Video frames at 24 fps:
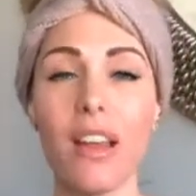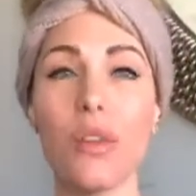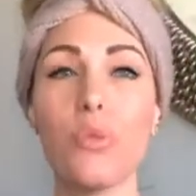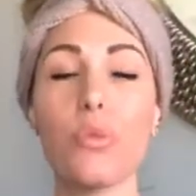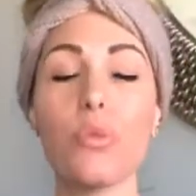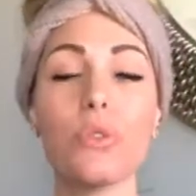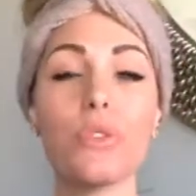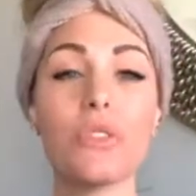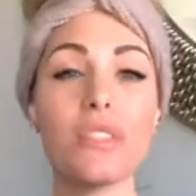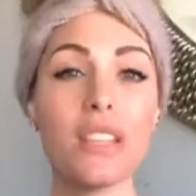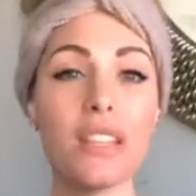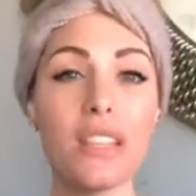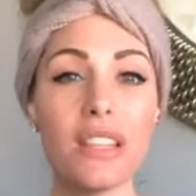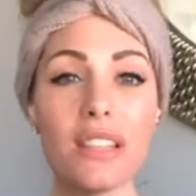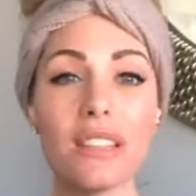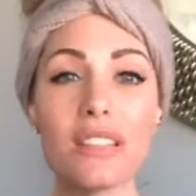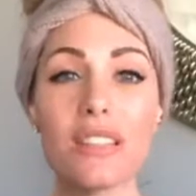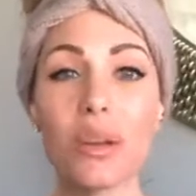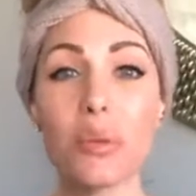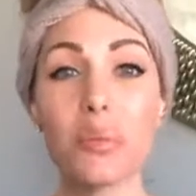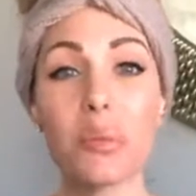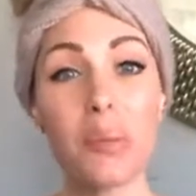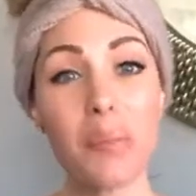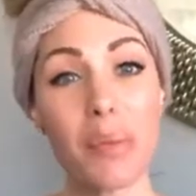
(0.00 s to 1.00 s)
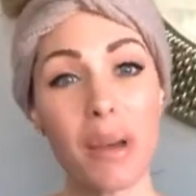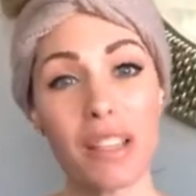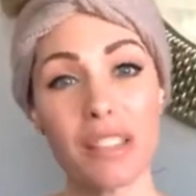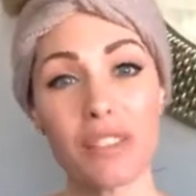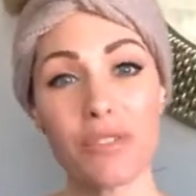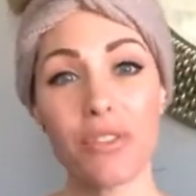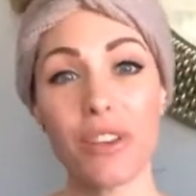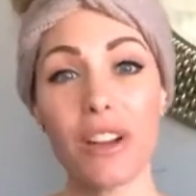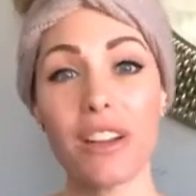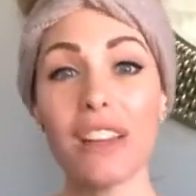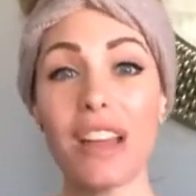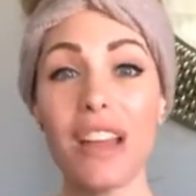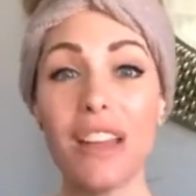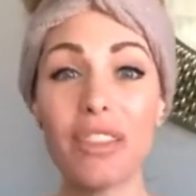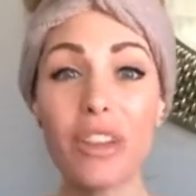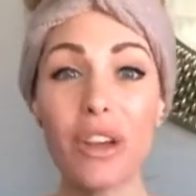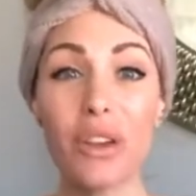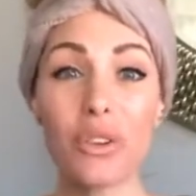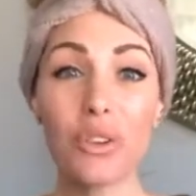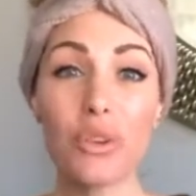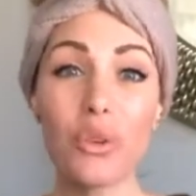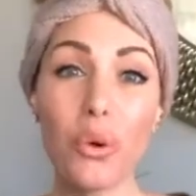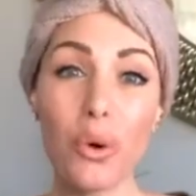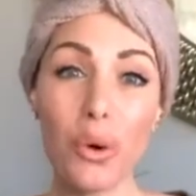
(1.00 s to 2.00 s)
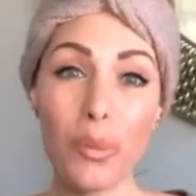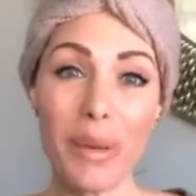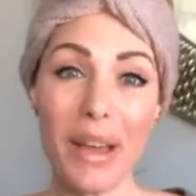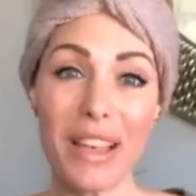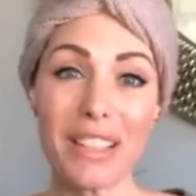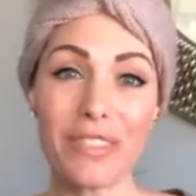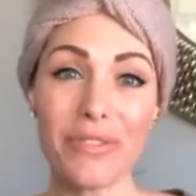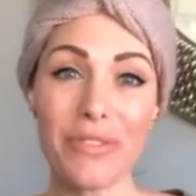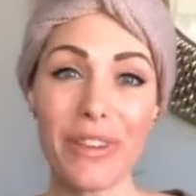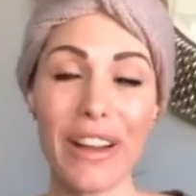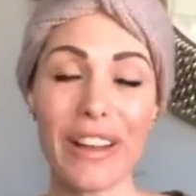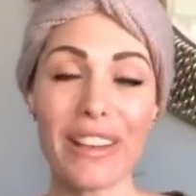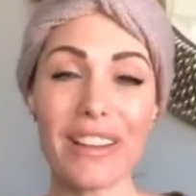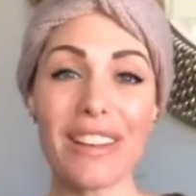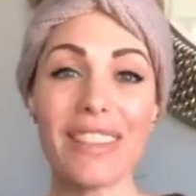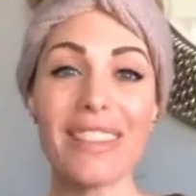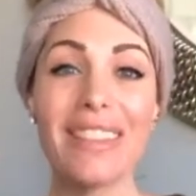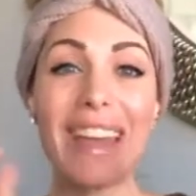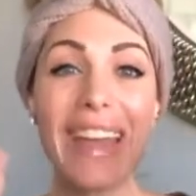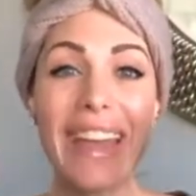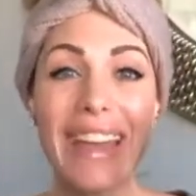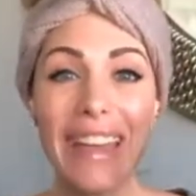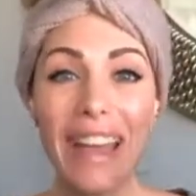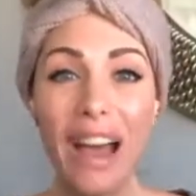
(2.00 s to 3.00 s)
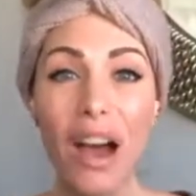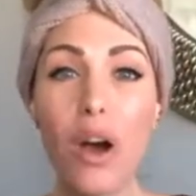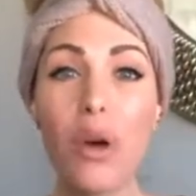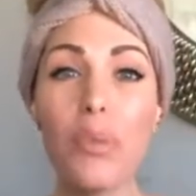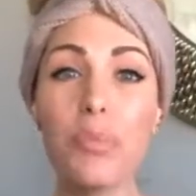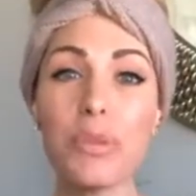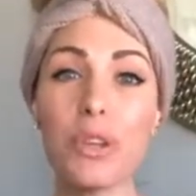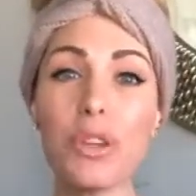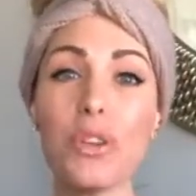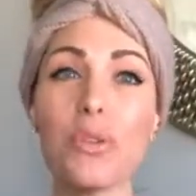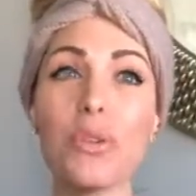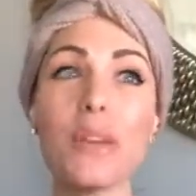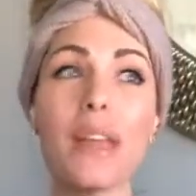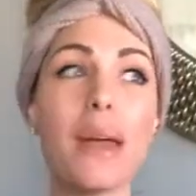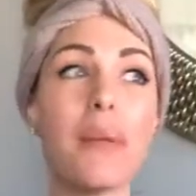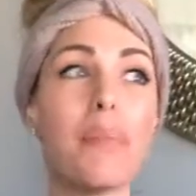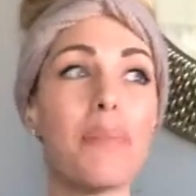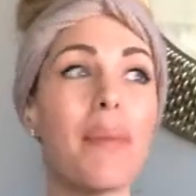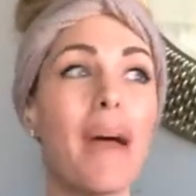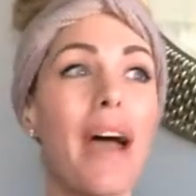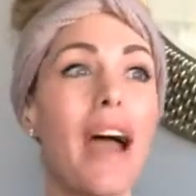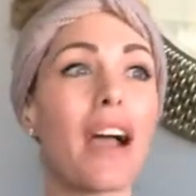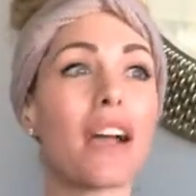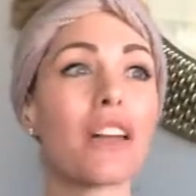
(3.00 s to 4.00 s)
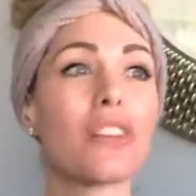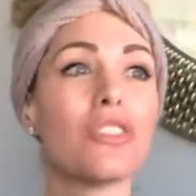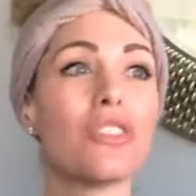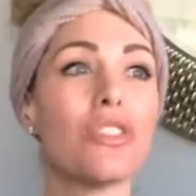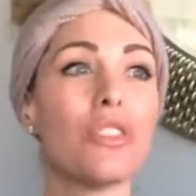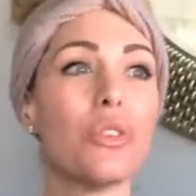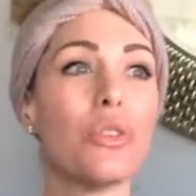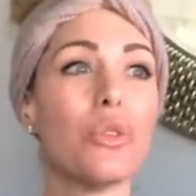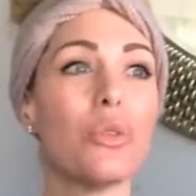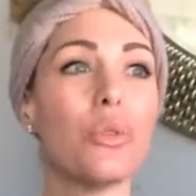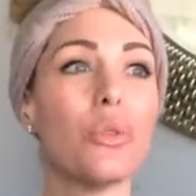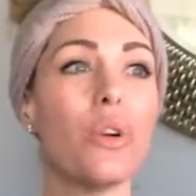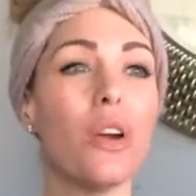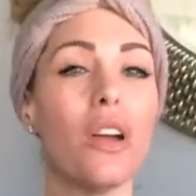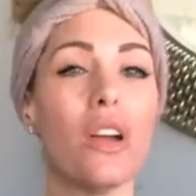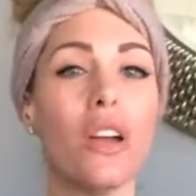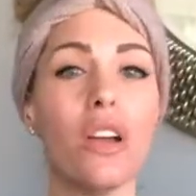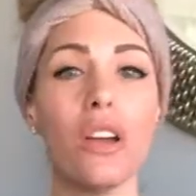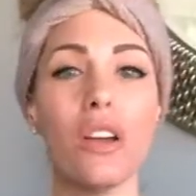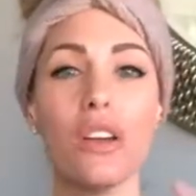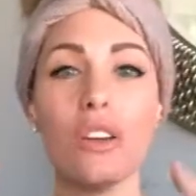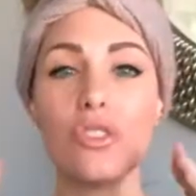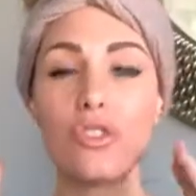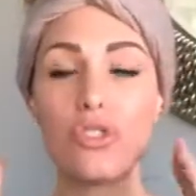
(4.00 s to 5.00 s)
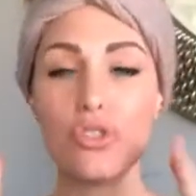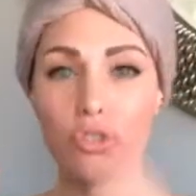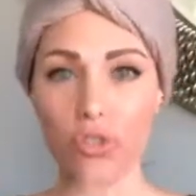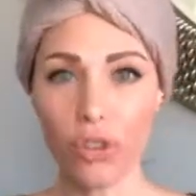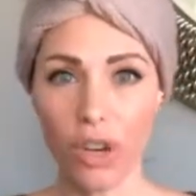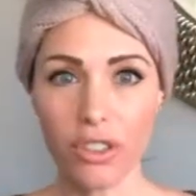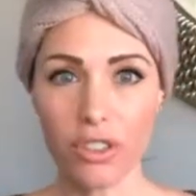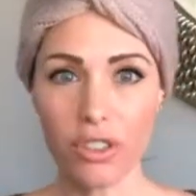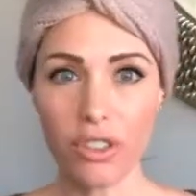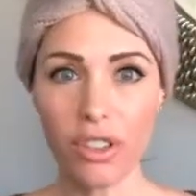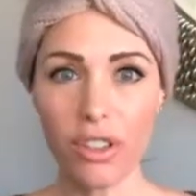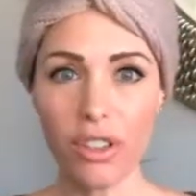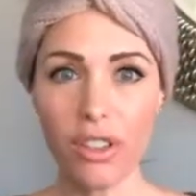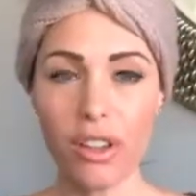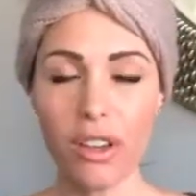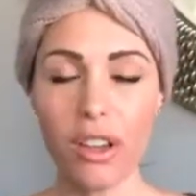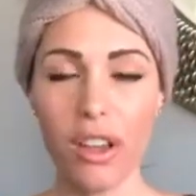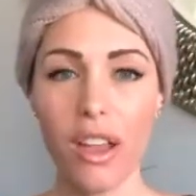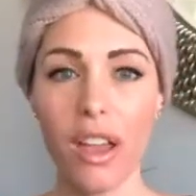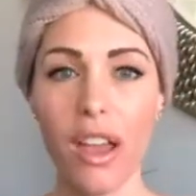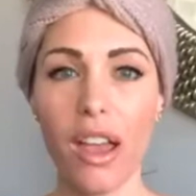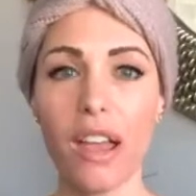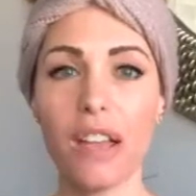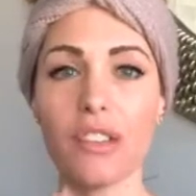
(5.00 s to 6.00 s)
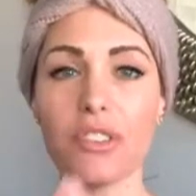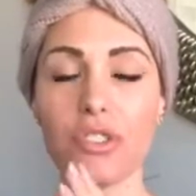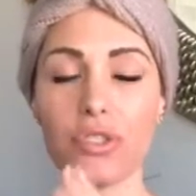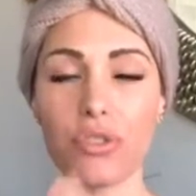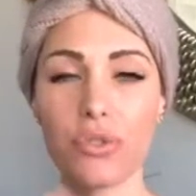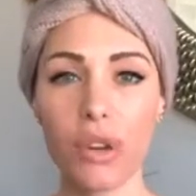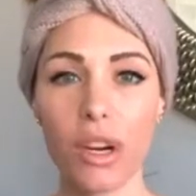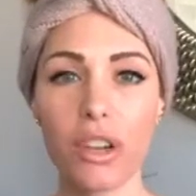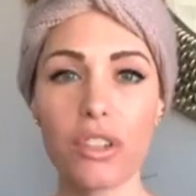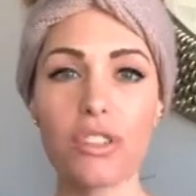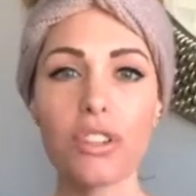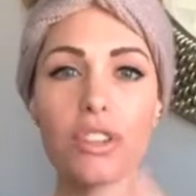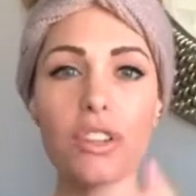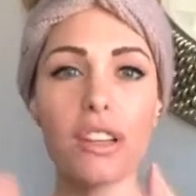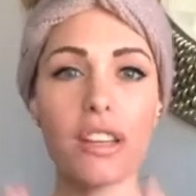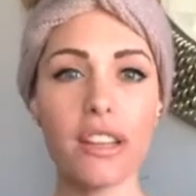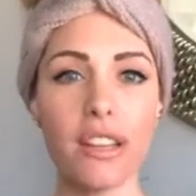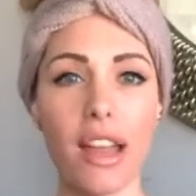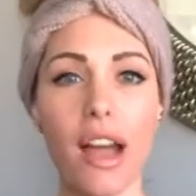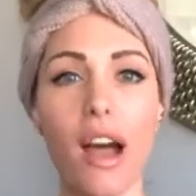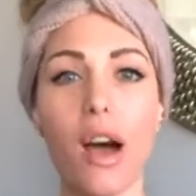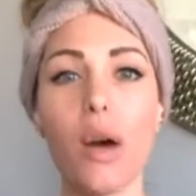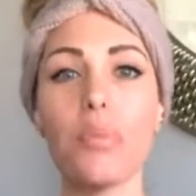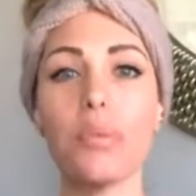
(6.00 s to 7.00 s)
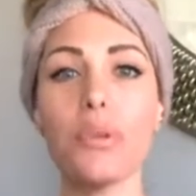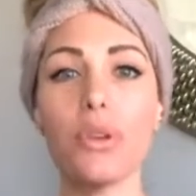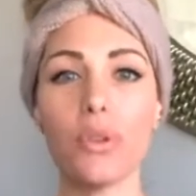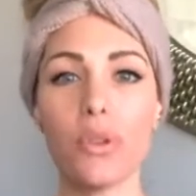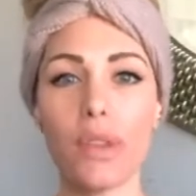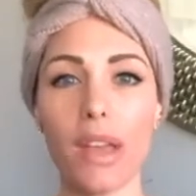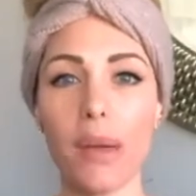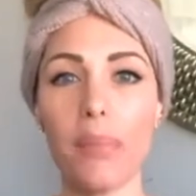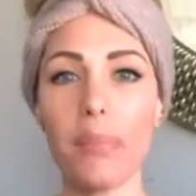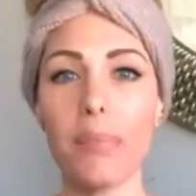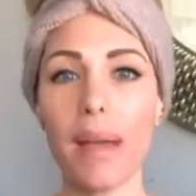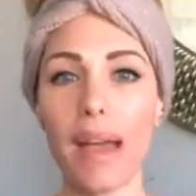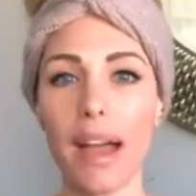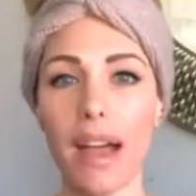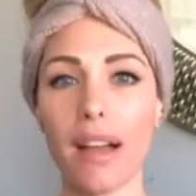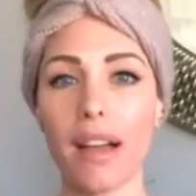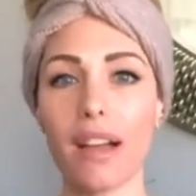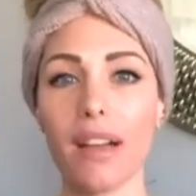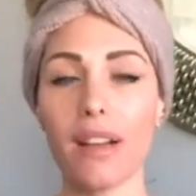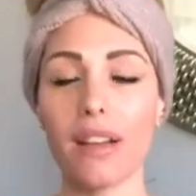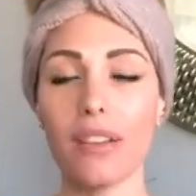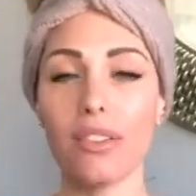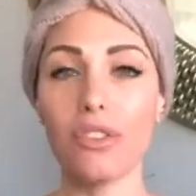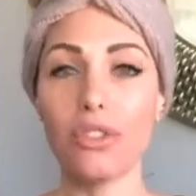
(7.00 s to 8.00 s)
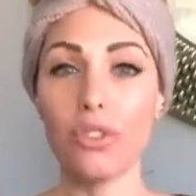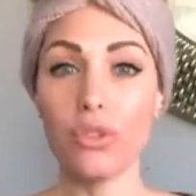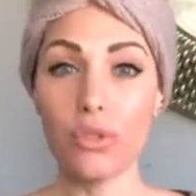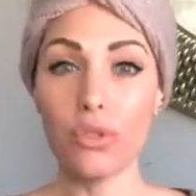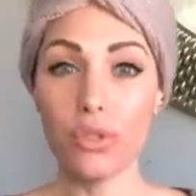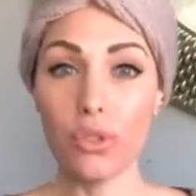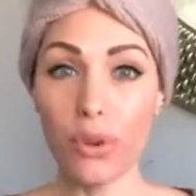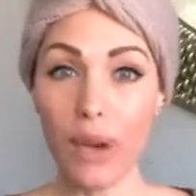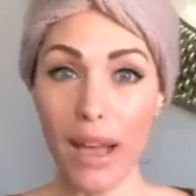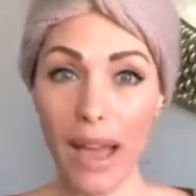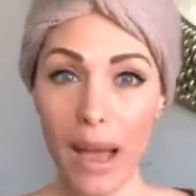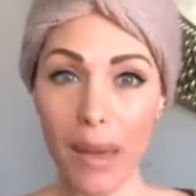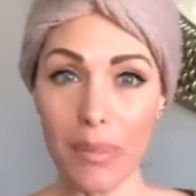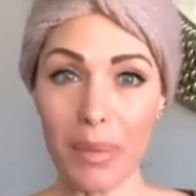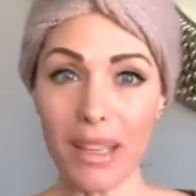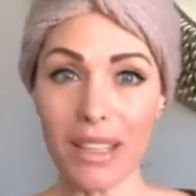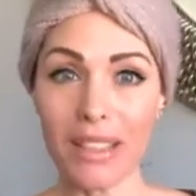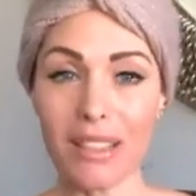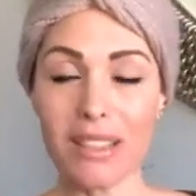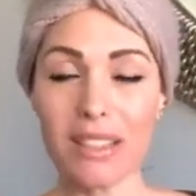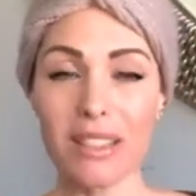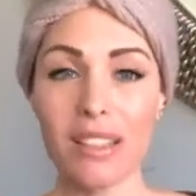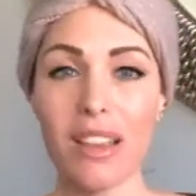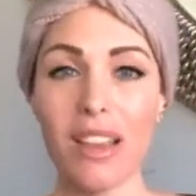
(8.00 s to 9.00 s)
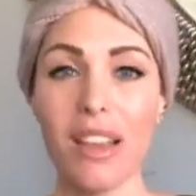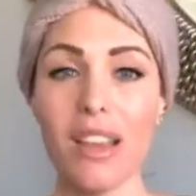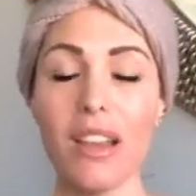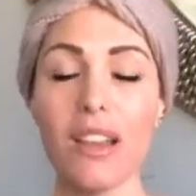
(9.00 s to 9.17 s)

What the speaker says: Routines are my best friend, and they're your best friend. They help you get back to structure, and structure can help you get back to new habits.